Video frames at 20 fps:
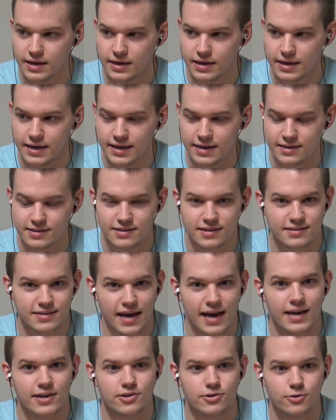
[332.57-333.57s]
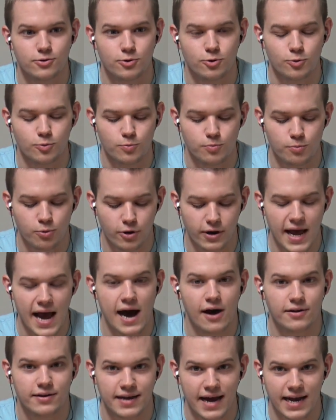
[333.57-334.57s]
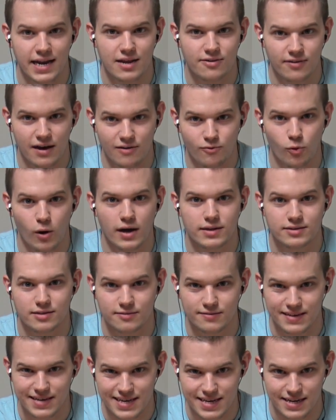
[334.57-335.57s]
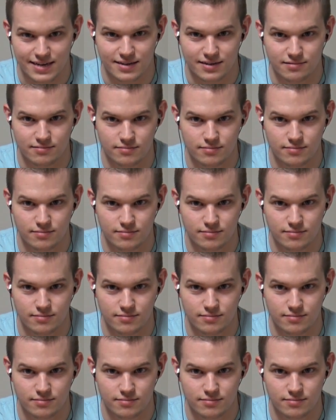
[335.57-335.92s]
it is designed to put out 95 watts of heat.